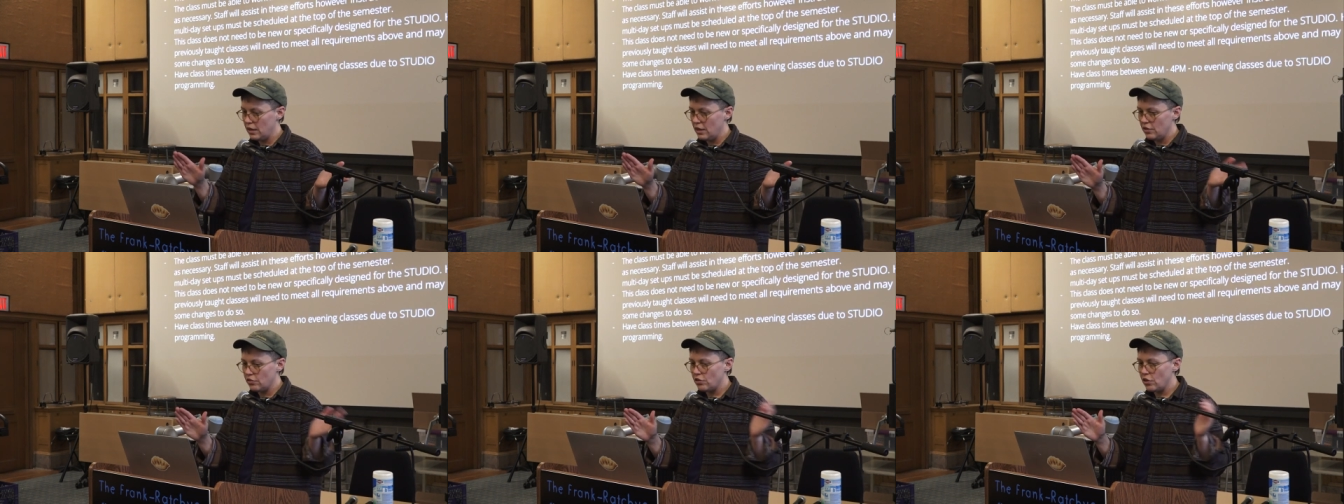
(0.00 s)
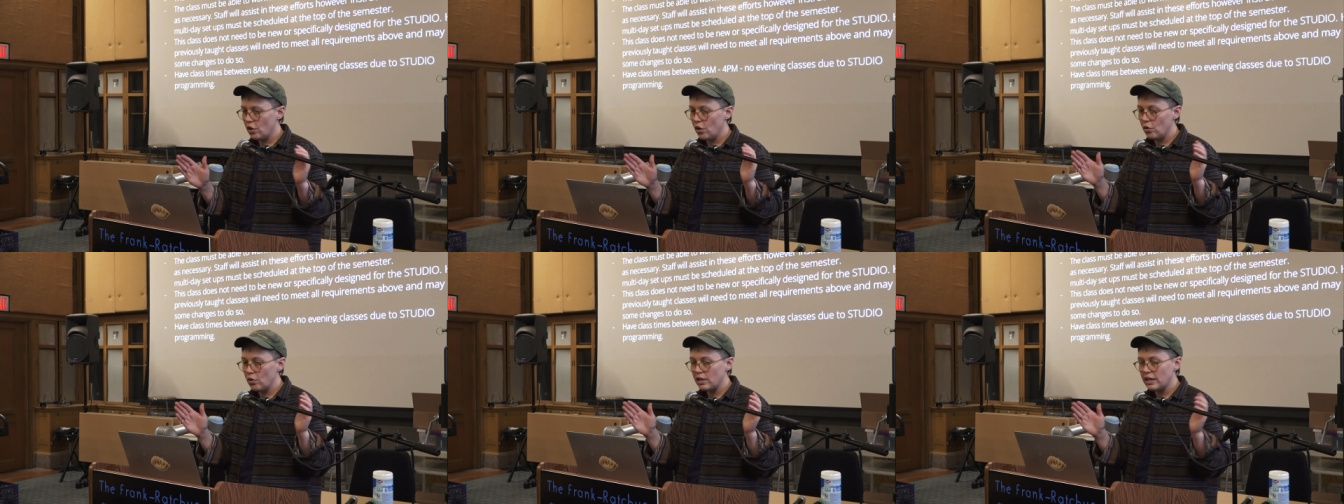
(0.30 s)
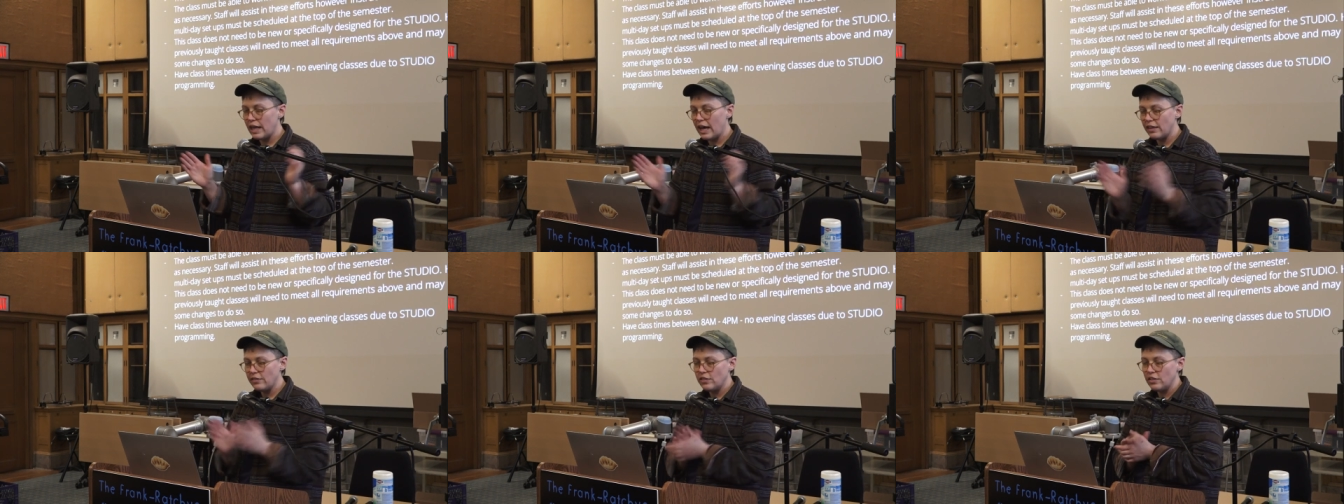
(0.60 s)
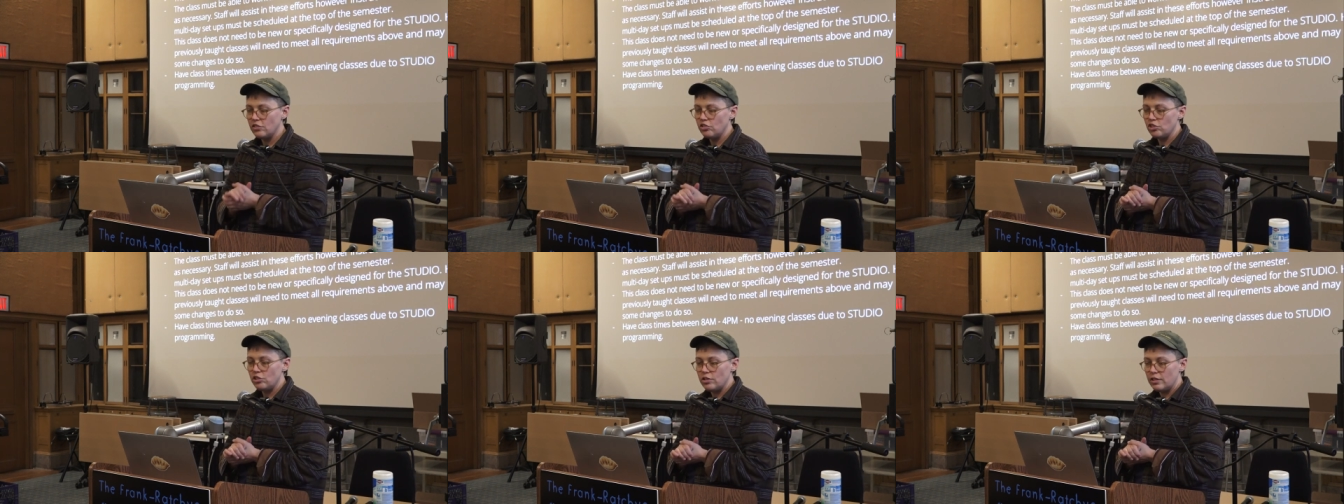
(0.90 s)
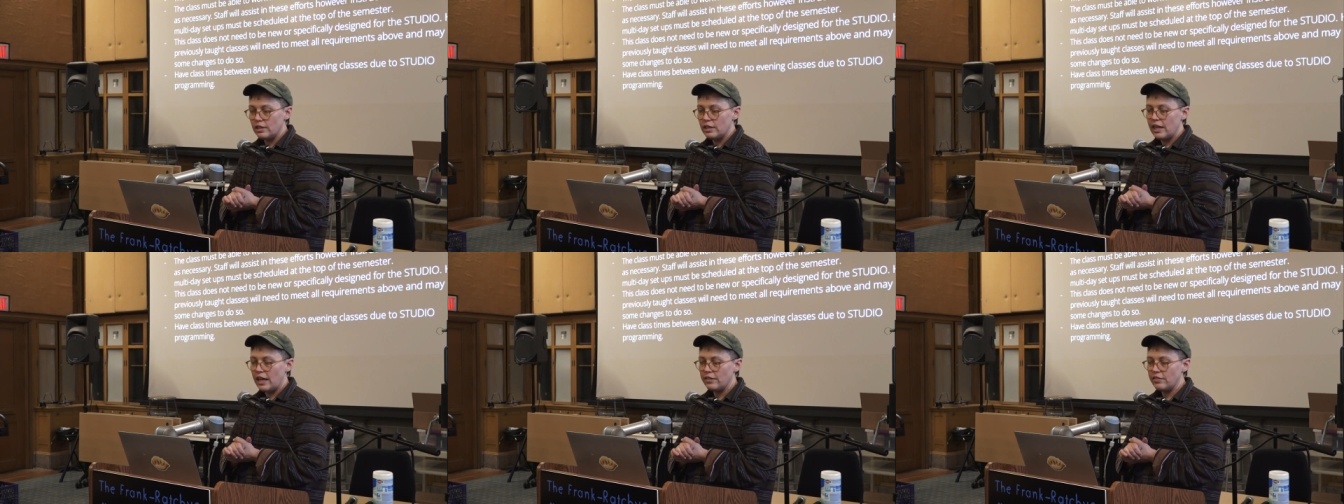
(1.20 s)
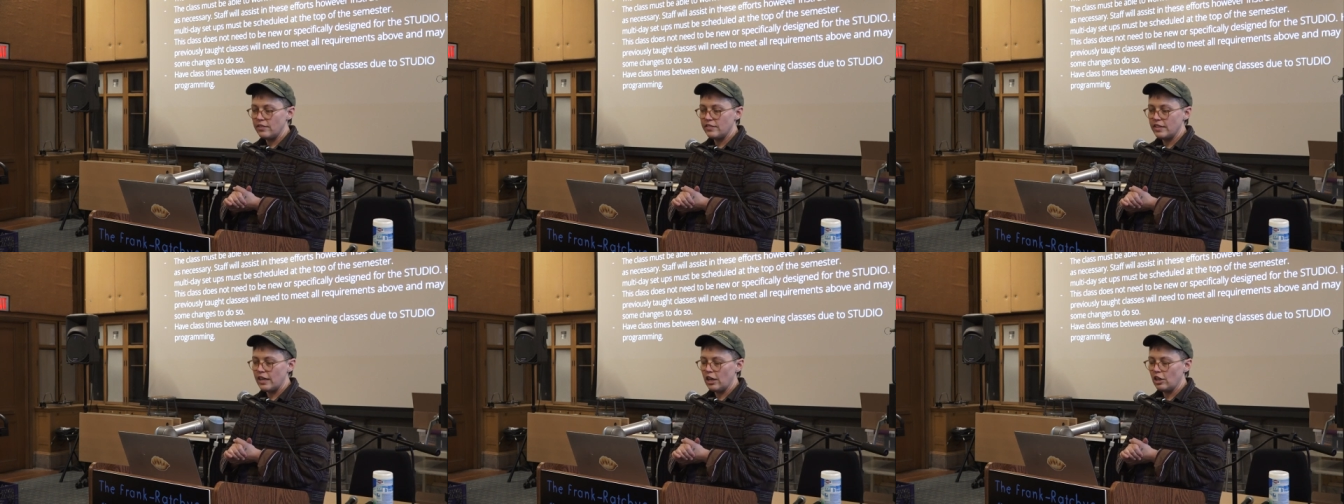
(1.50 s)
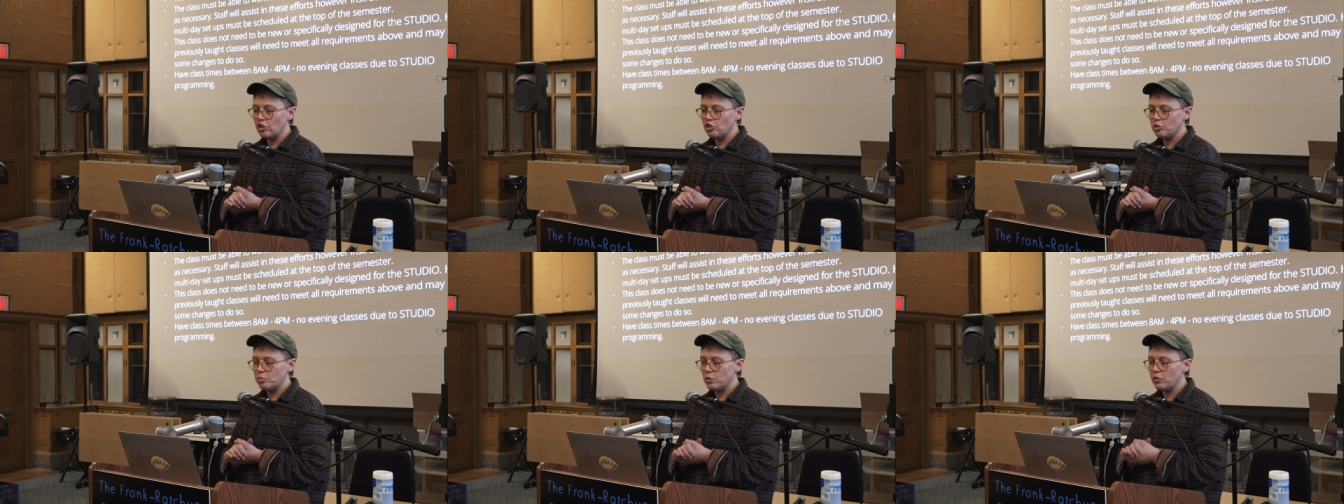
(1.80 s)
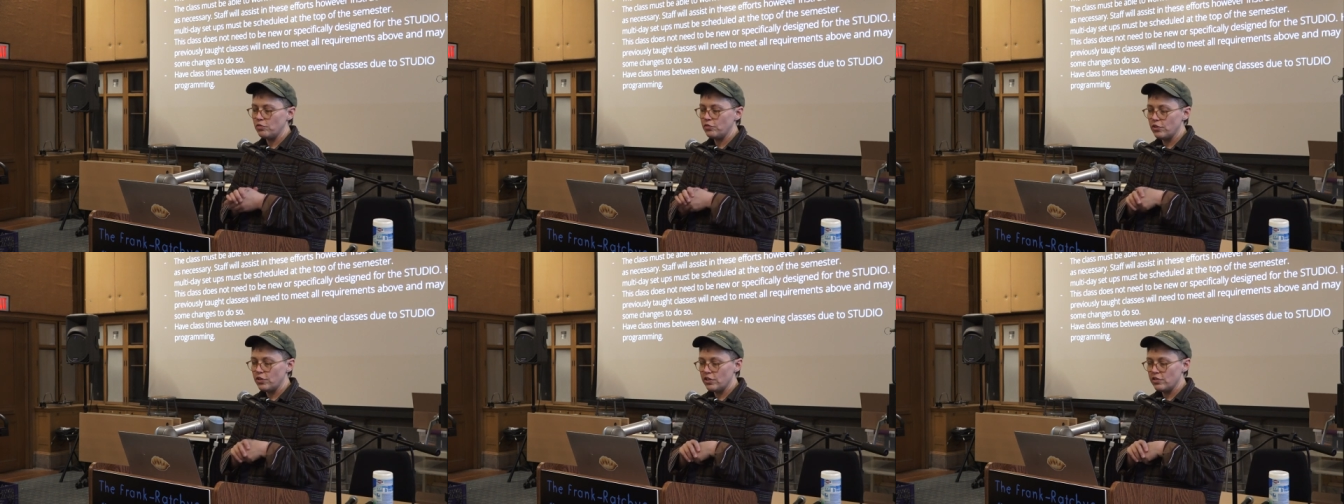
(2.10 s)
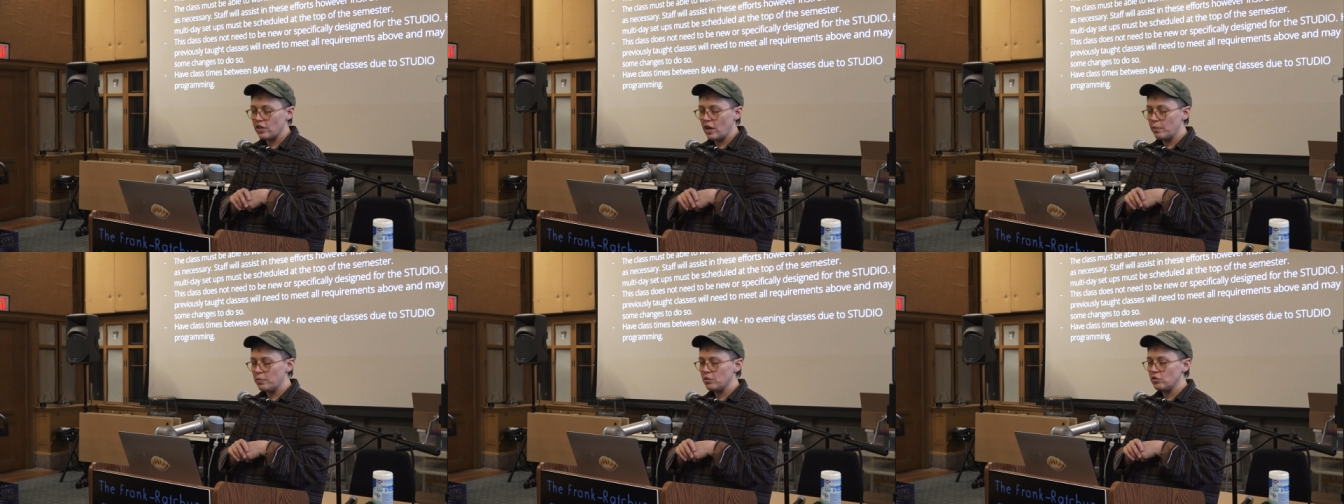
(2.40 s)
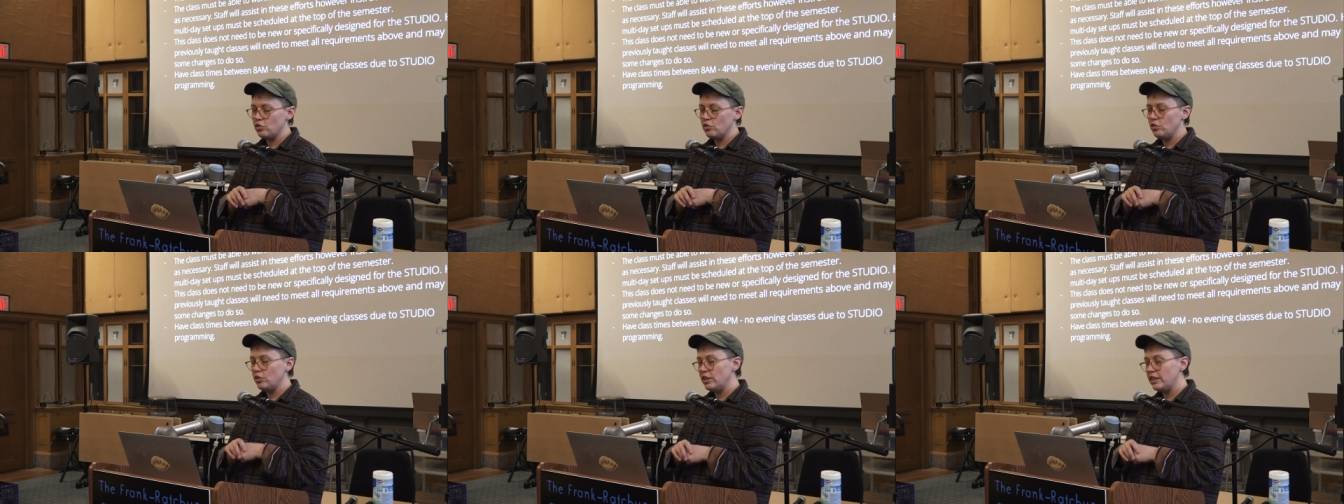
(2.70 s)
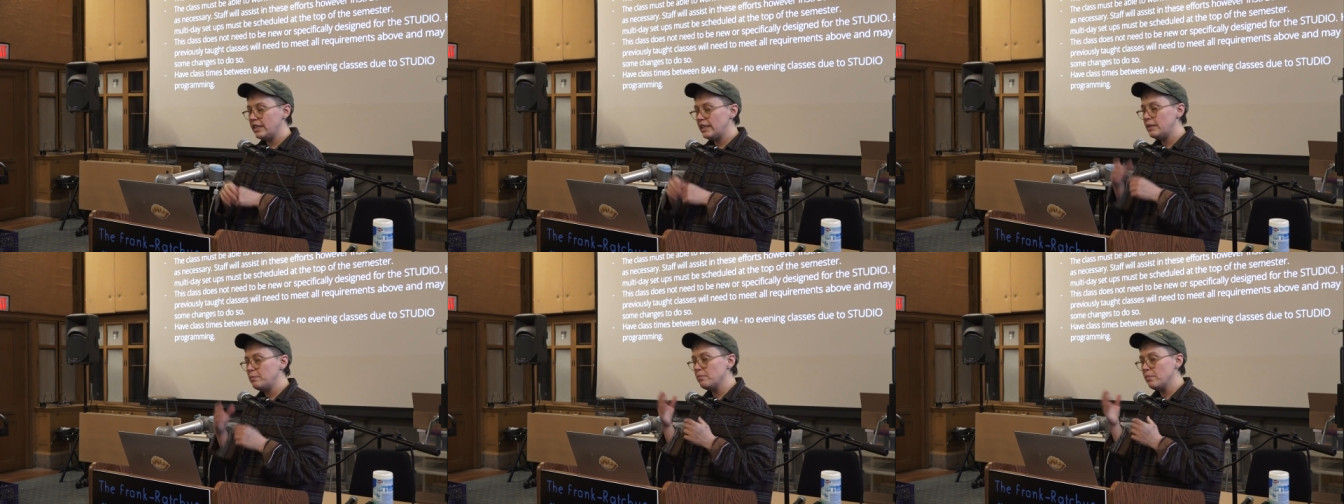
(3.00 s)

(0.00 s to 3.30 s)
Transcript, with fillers: So classes eligible for this opportunity